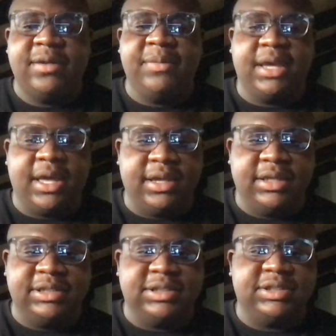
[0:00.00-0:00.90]

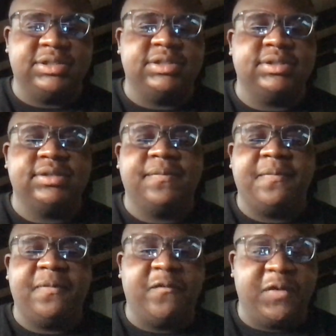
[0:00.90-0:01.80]
because
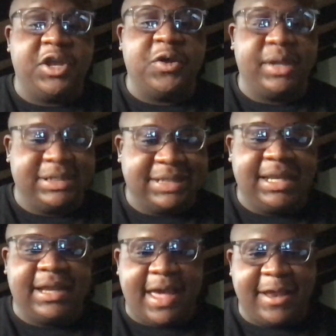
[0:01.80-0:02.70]
the video is
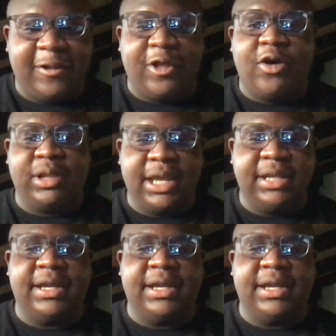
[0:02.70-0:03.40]
getting kind of long lately,